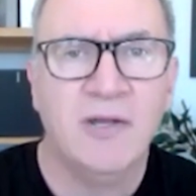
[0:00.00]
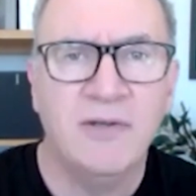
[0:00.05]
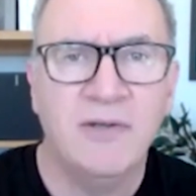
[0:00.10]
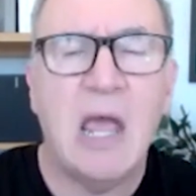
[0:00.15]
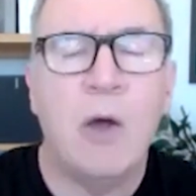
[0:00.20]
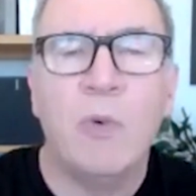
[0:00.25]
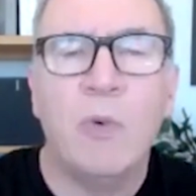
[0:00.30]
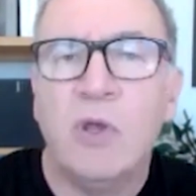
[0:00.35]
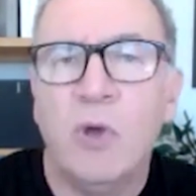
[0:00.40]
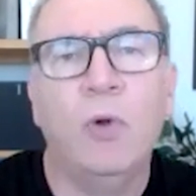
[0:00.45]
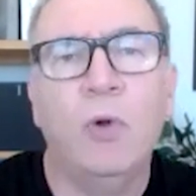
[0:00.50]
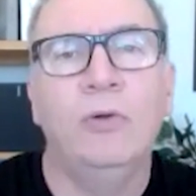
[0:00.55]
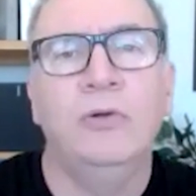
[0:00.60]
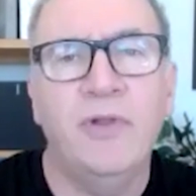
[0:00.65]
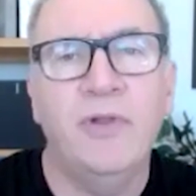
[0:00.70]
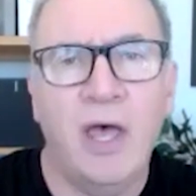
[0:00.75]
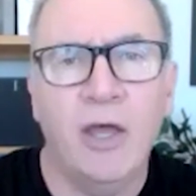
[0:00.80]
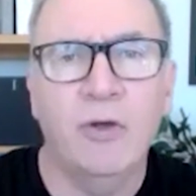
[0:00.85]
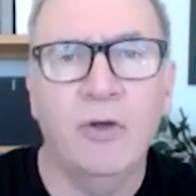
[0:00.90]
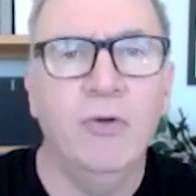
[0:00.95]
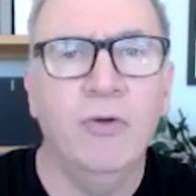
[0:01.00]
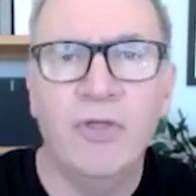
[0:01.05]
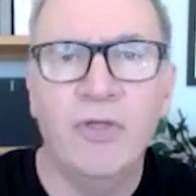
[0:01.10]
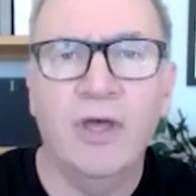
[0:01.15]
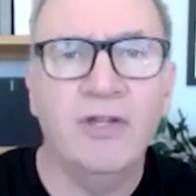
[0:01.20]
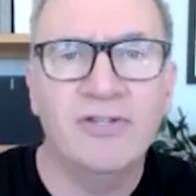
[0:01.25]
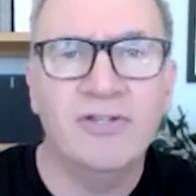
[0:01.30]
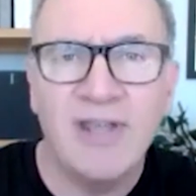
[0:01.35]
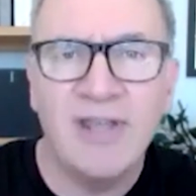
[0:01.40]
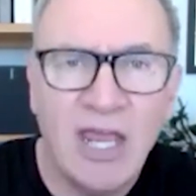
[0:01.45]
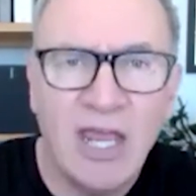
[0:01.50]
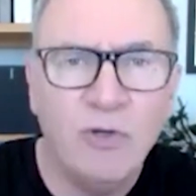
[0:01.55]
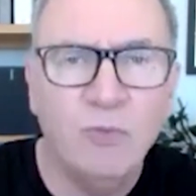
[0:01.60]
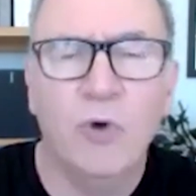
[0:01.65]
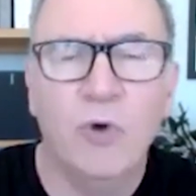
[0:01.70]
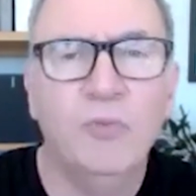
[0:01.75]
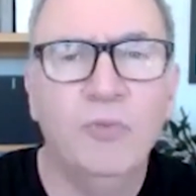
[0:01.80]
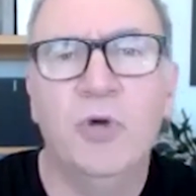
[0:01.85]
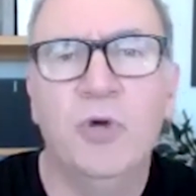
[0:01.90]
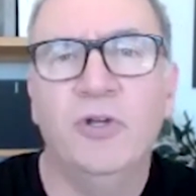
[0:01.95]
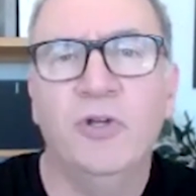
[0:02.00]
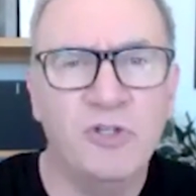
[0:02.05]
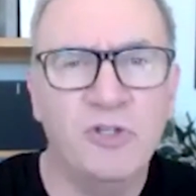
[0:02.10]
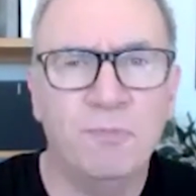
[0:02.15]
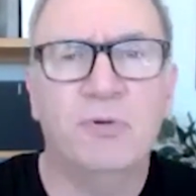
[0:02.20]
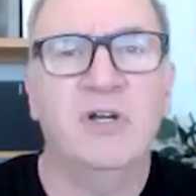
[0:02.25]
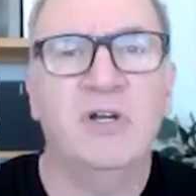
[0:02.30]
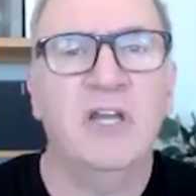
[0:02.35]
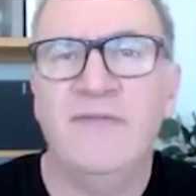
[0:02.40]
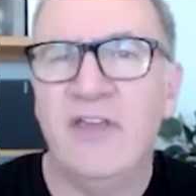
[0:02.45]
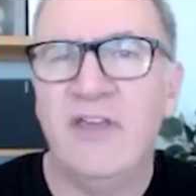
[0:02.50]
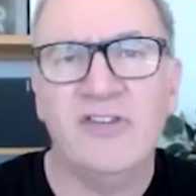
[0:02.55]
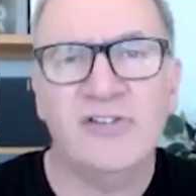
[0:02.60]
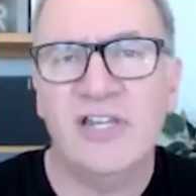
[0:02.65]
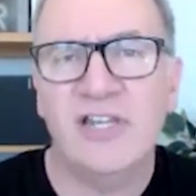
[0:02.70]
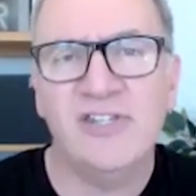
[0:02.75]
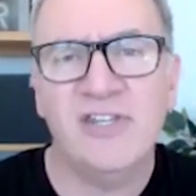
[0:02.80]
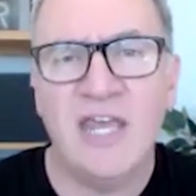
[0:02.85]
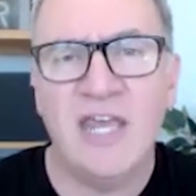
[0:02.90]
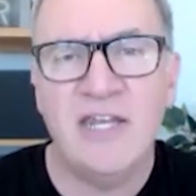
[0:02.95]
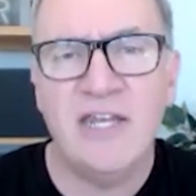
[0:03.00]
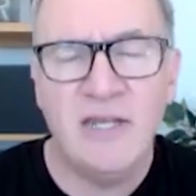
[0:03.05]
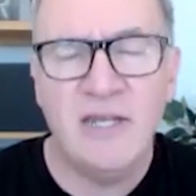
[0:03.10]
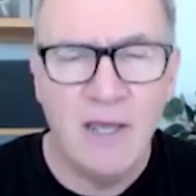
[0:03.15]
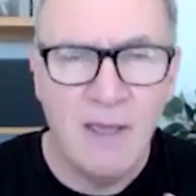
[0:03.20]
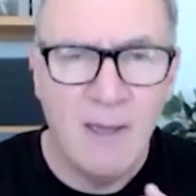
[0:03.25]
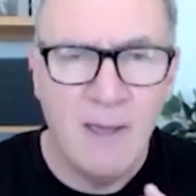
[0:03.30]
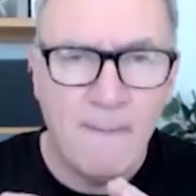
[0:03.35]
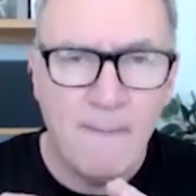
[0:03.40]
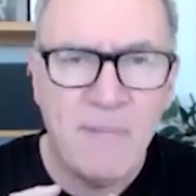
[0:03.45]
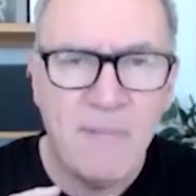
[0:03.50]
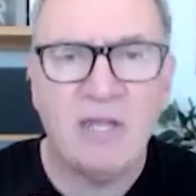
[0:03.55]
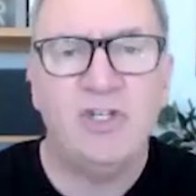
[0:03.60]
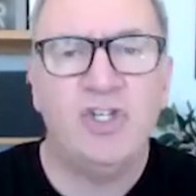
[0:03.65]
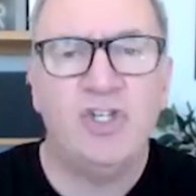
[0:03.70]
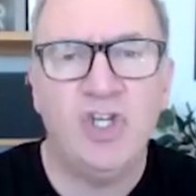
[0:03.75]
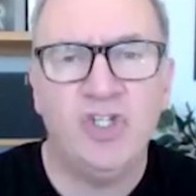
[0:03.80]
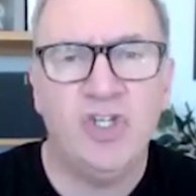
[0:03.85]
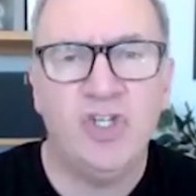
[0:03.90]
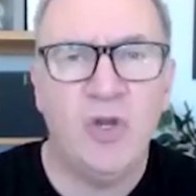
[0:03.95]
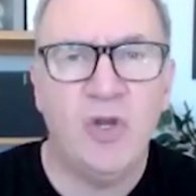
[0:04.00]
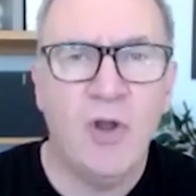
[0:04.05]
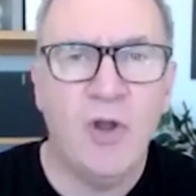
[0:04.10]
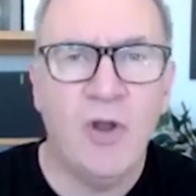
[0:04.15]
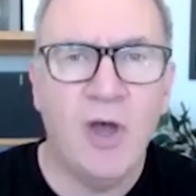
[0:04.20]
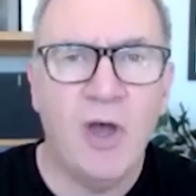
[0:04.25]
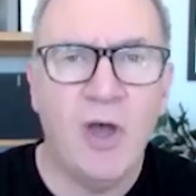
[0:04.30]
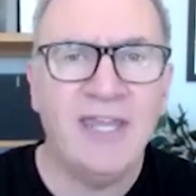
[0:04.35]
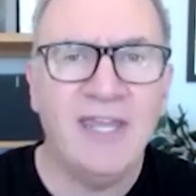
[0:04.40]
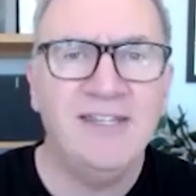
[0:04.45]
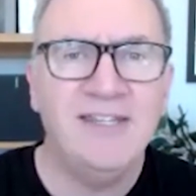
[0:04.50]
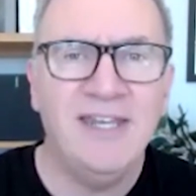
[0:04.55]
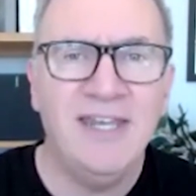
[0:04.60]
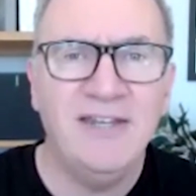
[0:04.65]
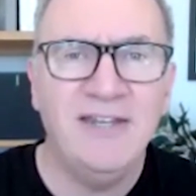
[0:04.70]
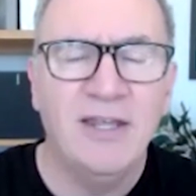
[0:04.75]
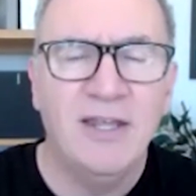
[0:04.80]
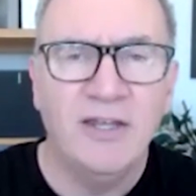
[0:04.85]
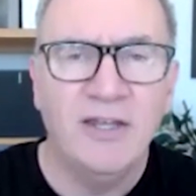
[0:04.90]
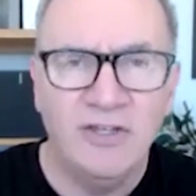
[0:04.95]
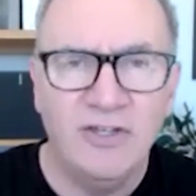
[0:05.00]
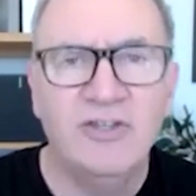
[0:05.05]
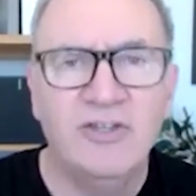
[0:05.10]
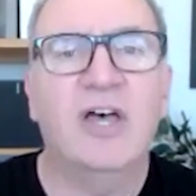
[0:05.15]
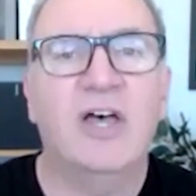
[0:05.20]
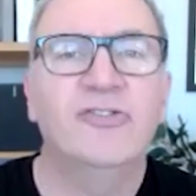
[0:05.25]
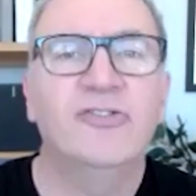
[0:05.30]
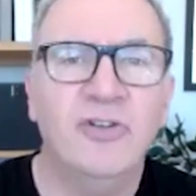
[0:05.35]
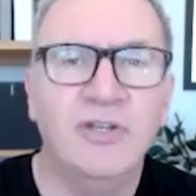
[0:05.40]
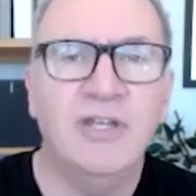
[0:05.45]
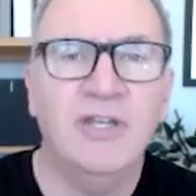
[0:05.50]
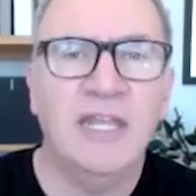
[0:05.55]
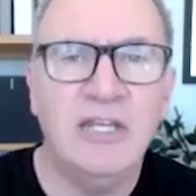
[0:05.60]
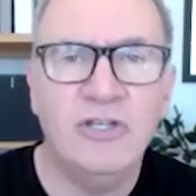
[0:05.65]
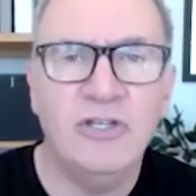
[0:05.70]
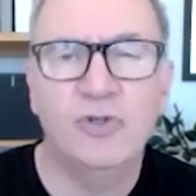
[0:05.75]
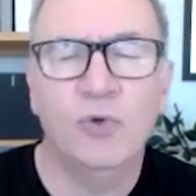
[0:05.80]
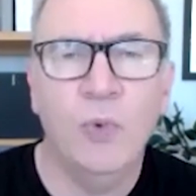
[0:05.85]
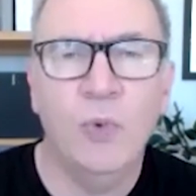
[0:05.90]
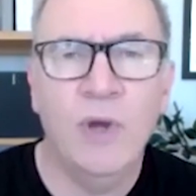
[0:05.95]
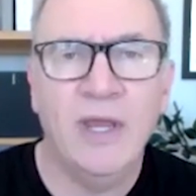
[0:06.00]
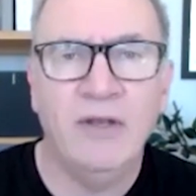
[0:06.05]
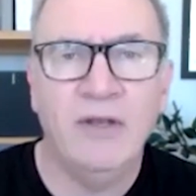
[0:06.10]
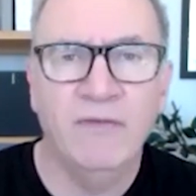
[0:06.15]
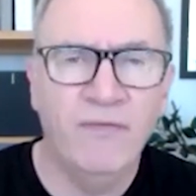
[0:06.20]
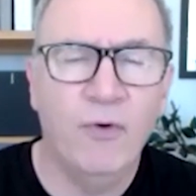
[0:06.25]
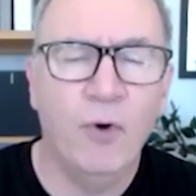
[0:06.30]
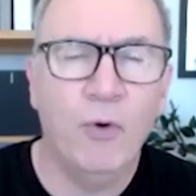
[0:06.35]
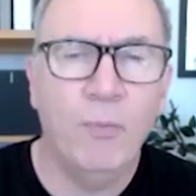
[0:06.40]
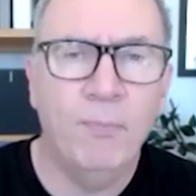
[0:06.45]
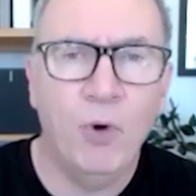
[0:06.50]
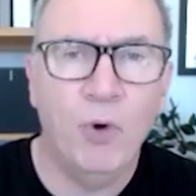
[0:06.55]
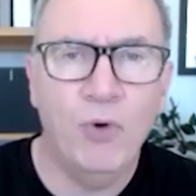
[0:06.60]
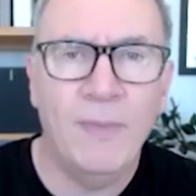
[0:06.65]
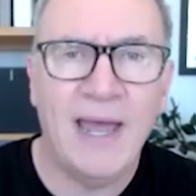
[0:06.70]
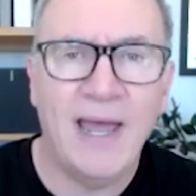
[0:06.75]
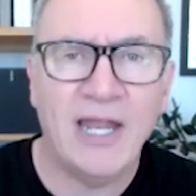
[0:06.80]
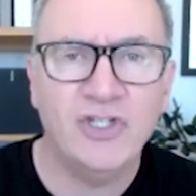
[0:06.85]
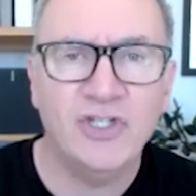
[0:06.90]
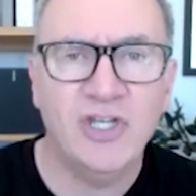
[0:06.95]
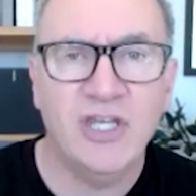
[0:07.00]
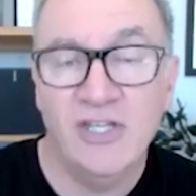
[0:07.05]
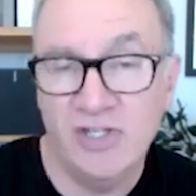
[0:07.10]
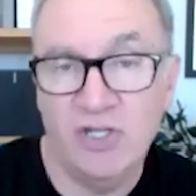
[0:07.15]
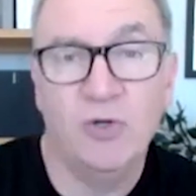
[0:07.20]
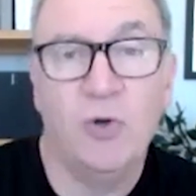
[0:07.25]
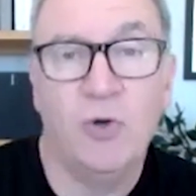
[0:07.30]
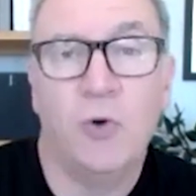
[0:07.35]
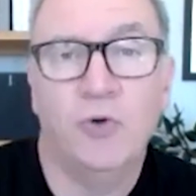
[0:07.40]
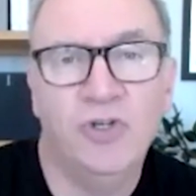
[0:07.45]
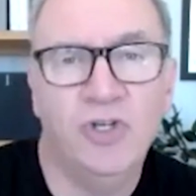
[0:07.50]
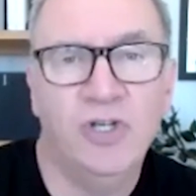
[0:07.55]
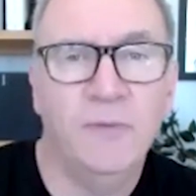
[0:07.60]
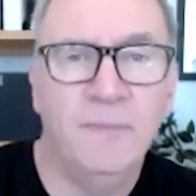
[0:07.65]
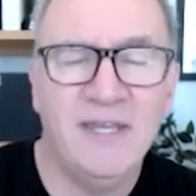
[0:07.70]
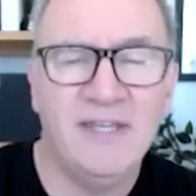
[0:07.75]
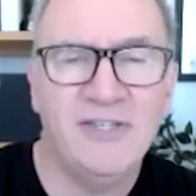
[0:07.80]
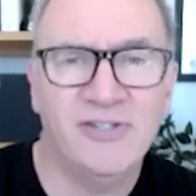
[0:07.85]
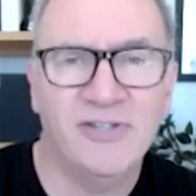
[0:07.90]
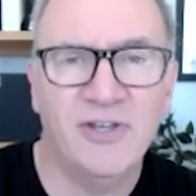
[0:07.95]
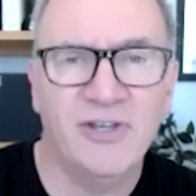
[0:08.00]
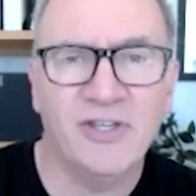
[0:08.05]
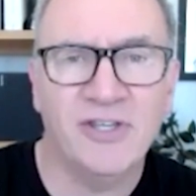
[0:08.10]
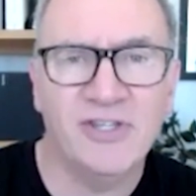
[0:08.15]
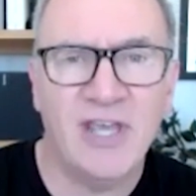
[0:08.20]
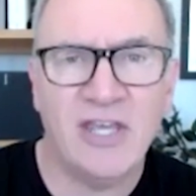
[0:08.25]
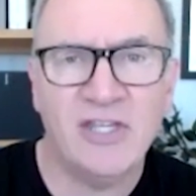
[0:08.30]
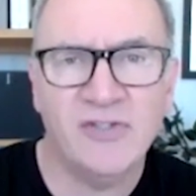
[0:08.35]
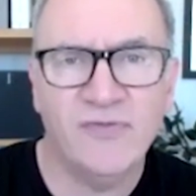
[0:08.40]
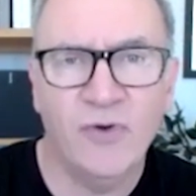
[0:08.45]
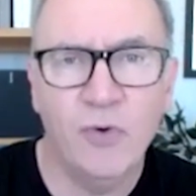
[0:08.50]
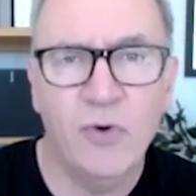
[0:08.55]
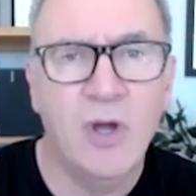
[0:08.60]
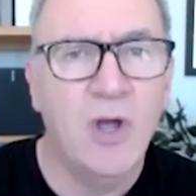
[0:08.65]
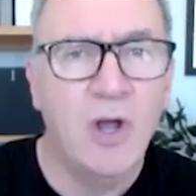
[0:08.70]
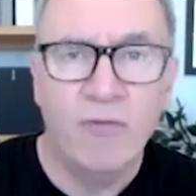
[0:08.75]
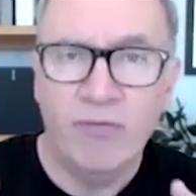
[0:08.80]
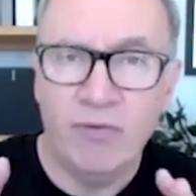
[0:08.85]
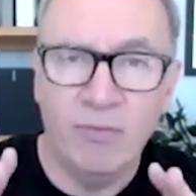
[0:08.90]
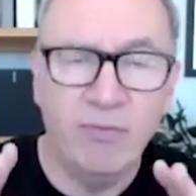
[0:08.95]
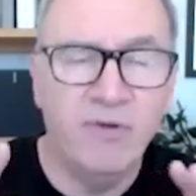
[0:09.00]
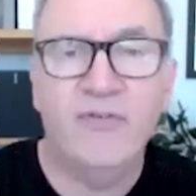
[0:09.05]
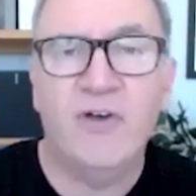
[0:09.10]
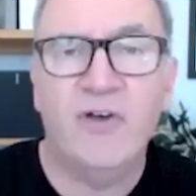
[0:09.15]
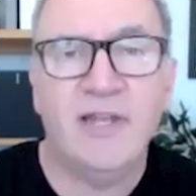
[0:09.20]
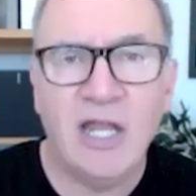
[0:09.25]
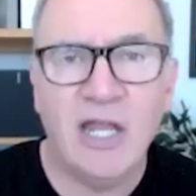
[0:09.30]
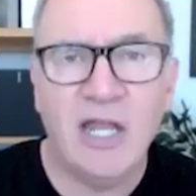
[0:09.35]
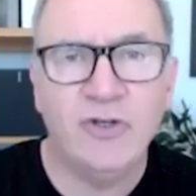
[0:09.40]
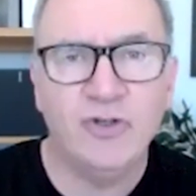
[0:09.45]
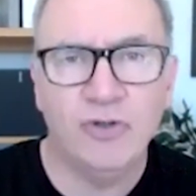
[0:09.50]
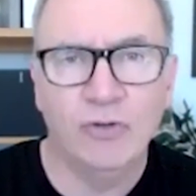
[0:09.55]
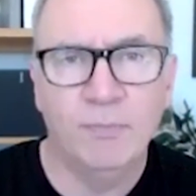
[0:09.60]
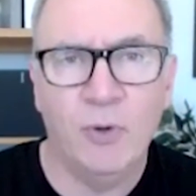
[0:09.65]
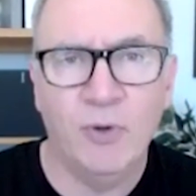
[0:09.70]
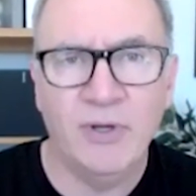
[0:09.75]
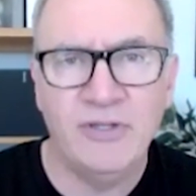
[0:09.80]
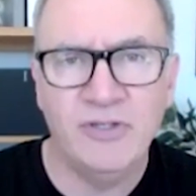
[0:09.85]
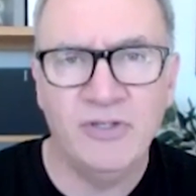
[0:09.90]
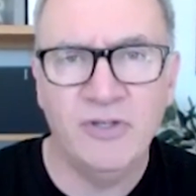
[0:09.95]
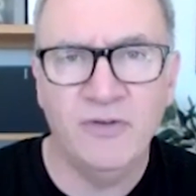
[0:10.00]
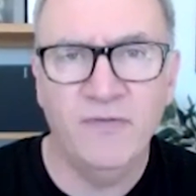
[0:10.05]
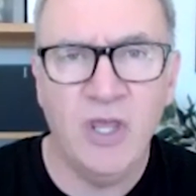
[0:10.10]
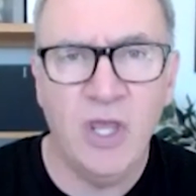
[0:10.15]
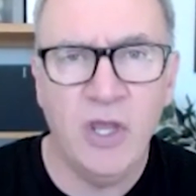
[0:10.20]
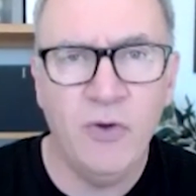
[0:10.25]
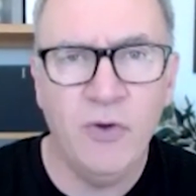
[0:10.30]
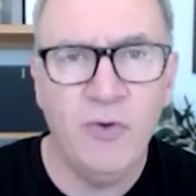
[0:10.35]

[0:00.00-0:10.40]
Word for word: Now, we all know that Ed Woodward has previously said Manchester United doesn't need to win football matches in order to be successful from a financial point of view,